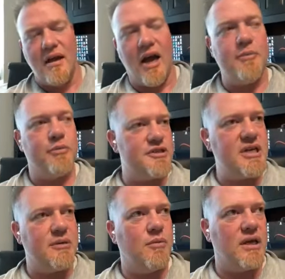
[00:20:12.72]
I
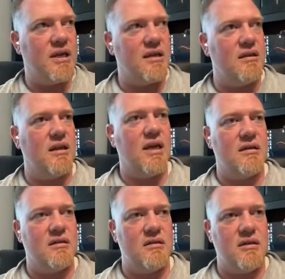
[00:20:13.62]
appreciate it, Mike,
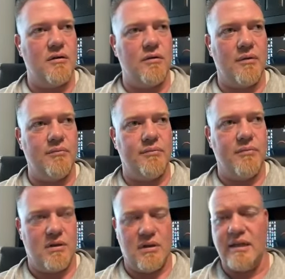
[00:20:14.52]
and you know, I'm
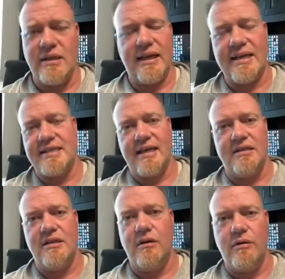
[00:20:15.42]
like I
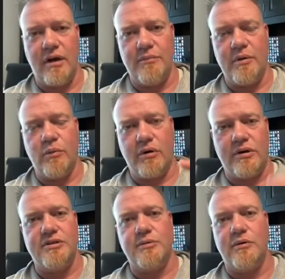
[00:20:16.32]
said, you know, I've been
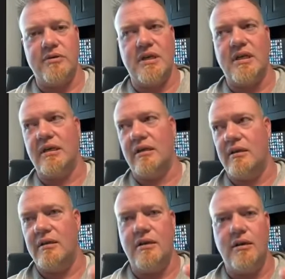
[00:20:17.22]
working towards getting,
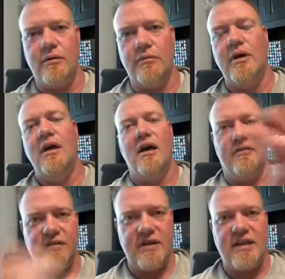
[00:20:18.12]
you know,
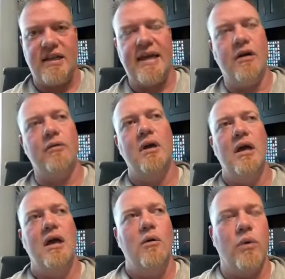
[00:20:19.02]
a funded account.
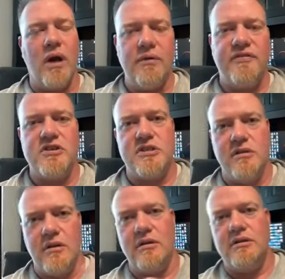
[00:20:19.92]
When I first
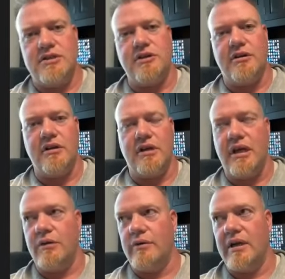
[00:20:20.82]
started
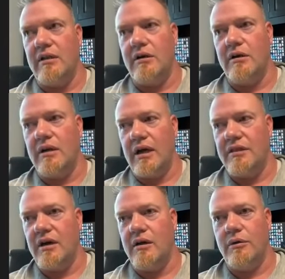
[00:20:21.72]
looking at Red Alert, I
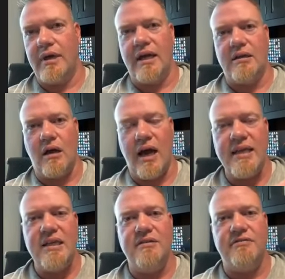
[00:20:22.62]
thought, okay, I
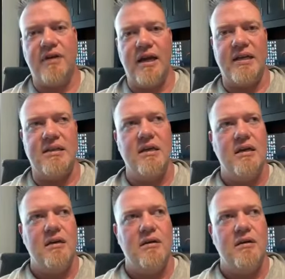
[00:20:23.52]
need to find,